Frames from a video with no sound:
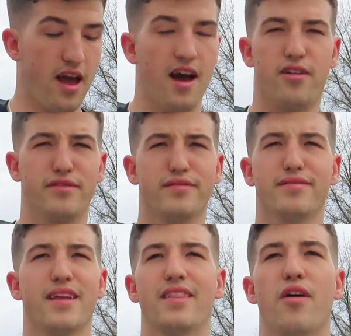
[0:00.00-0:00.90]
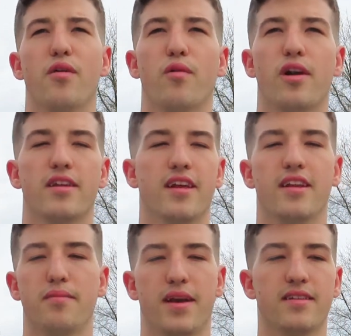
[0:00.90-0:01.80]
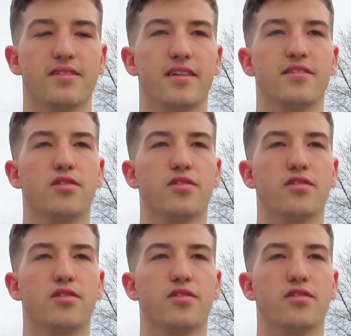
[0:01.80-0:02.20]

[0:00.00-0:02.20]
I don't think that would work. That didn't make sense